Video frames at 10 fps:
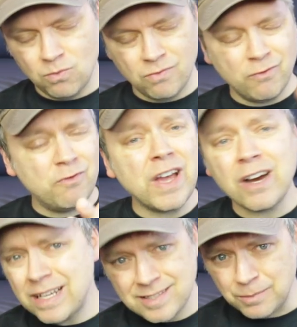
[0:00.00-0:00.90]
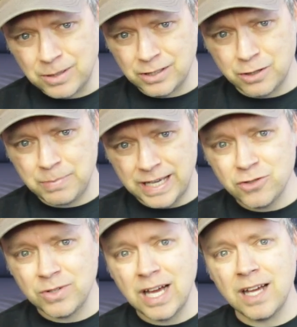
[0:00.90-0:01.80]
very similar to
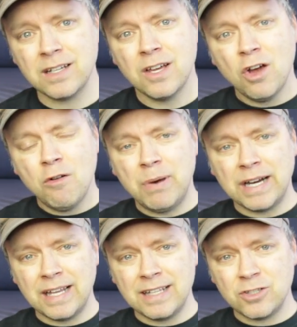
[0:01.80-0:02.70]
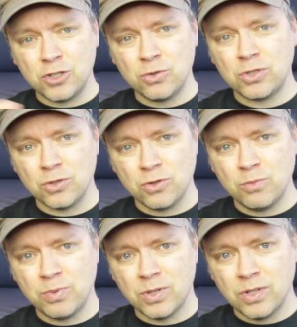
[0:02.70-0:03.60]
Patreon, but it is YouTube